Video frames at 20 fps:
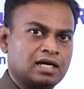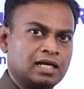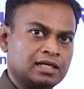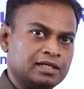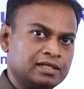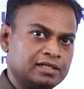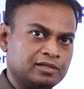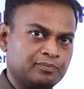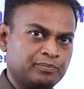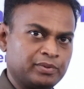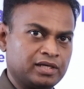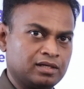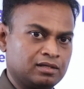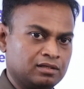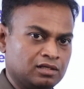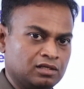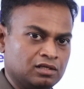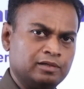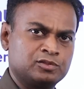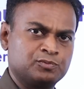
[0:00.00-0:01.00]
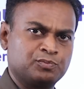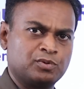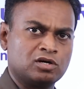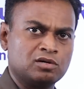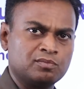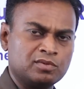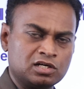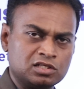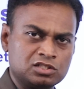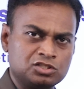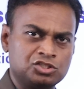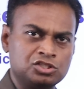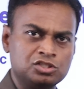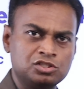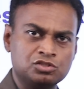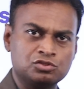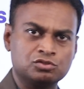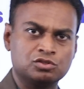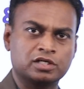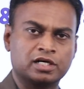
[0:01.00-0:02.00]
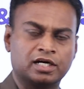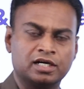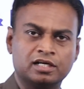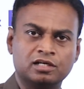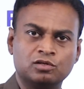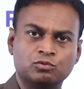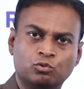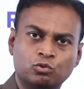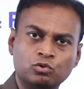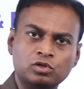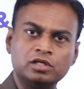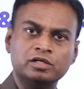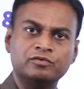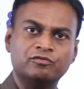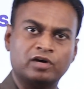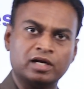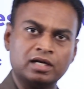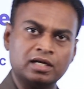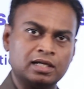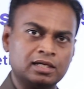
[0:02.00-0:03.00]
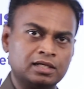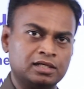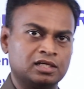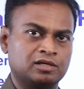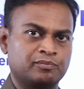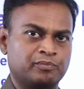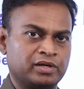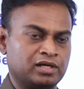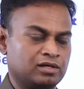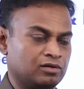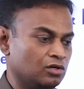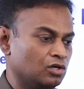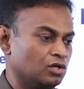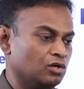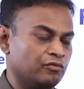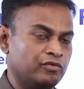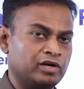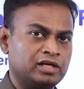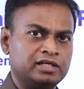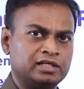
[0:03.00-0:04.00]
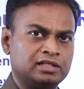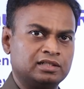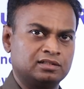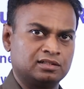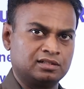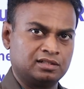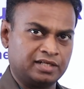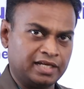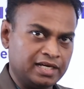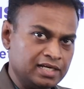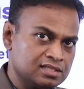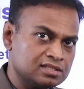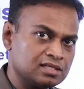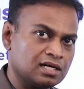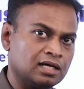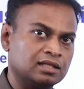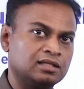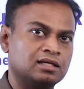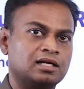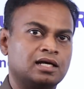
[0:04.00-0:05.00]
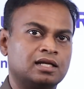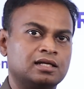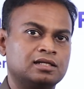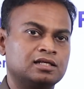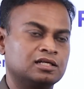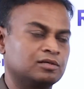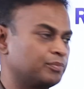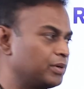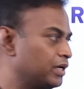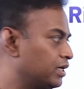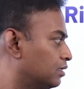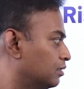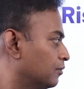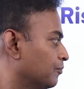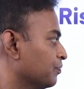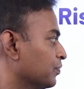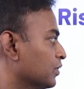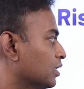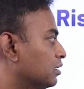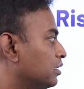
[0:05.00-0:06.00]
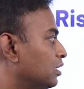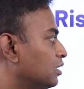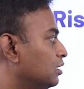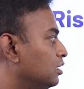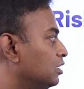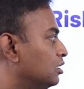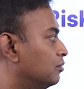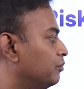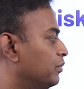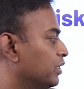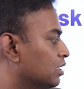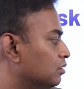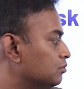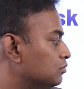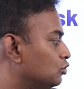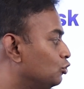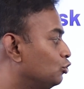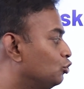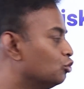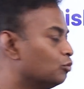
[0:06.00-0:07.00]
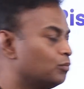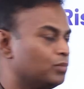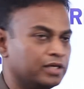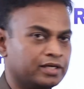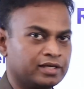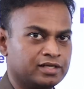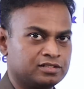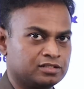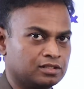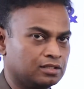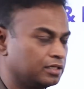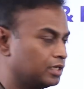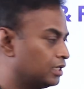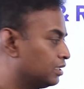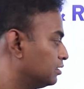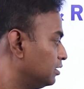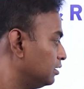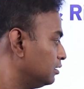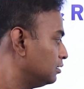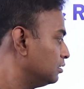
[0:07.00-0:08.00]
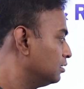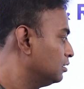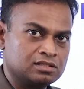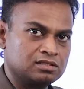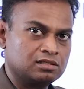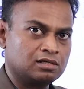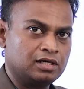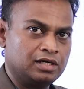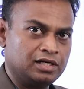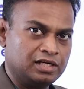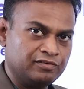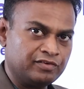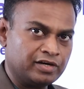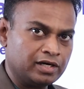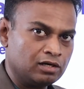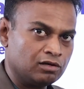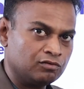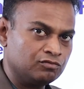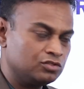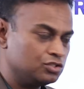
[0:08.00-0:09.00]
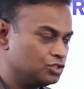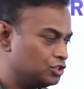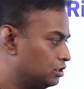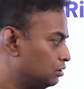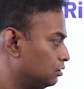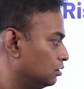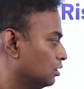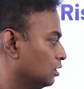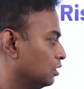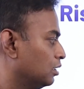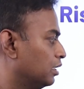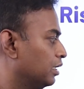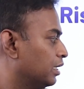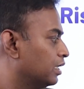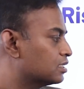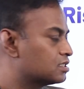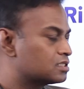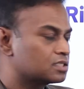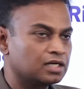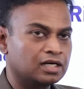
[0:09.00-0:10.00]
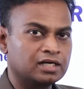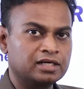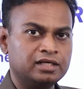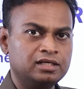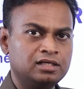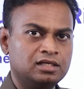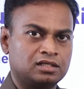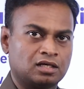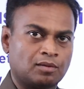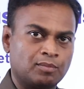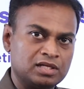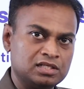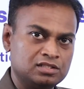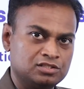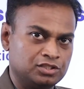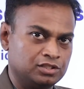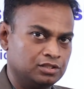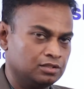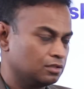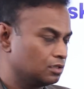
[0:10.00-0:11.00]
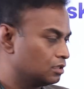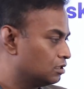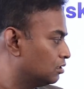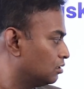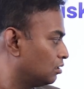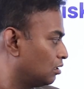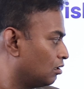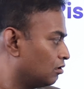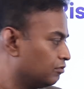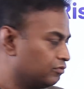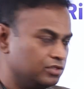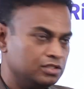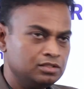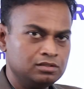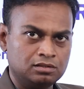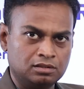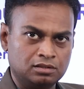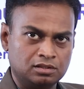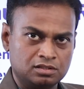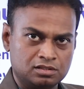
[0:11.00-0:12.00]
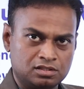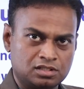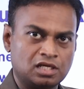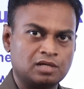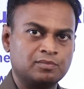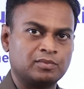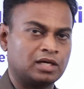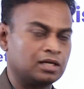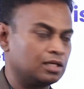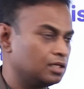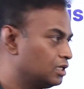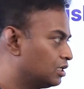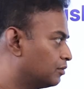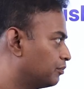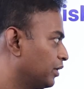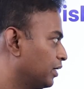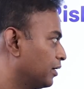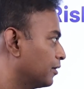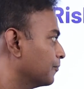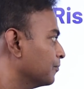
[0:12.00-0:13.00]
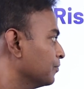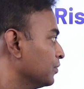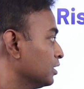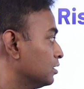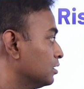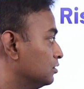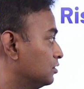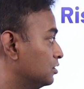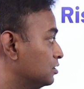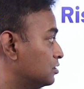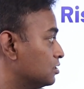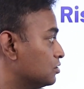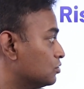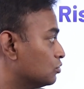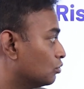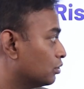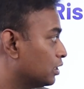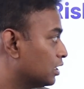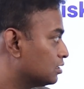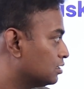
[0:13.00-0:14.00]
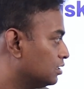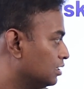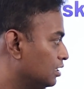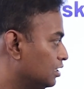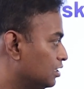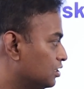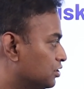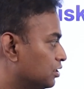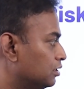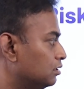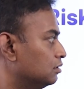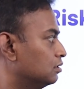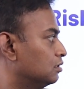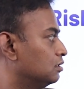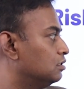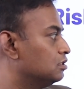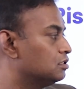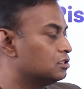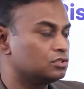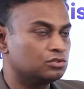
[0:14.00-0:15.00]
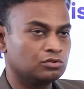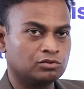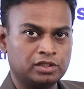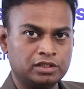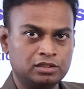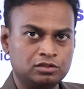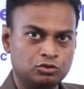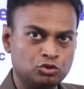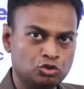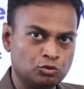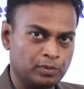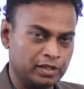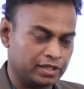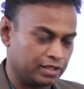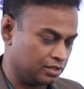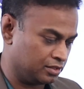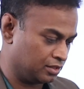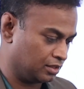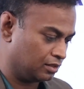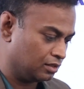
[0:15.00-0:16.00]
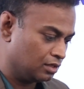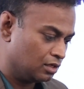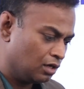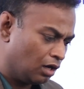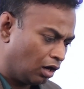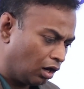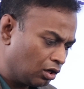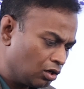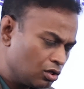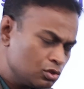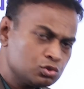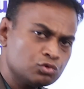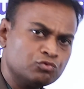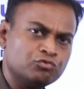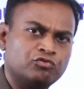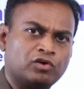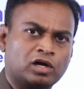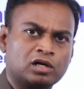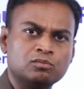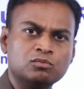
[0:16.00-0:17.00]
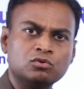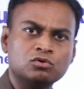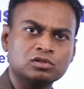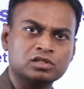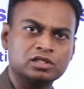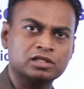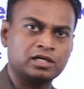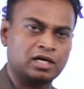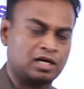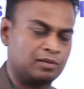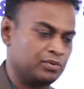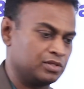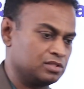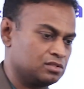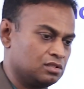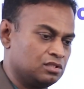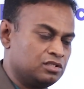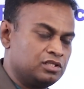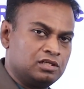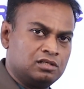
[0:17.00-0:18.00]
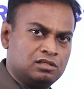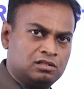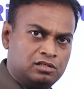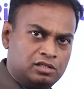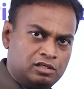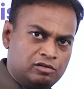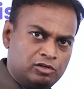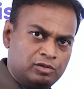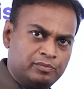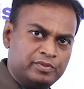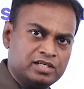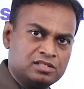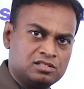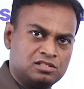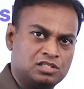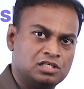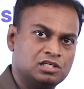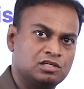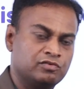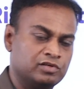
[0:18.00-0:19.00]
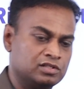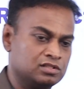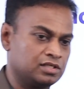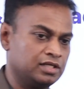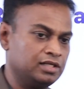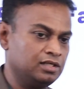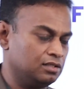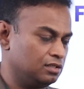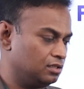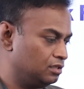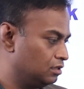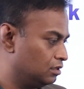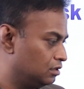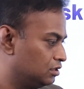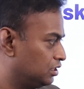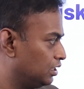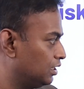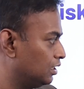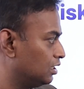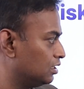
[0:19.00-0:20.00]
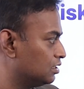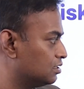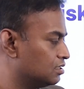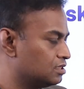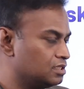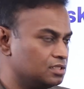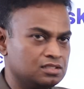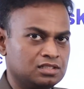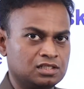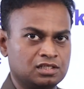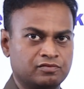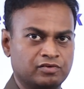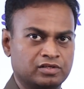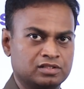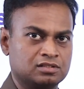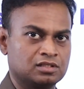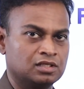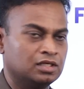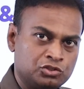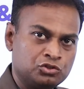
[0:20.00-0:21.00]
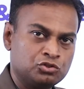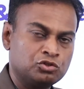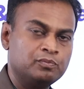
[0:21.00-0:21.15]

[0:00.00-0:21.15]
the allelic pair, a sperm or gene should contain only one allelic pair. When it takes the other allelic pair, then it becomes duplication. Either eggs are divide of the gene, eggs contain double gene of the same allelic pair. This is known as deletion, this is known as duplication. And also one more thing happens, there will be a sequence, right? Genetics is a sequence, it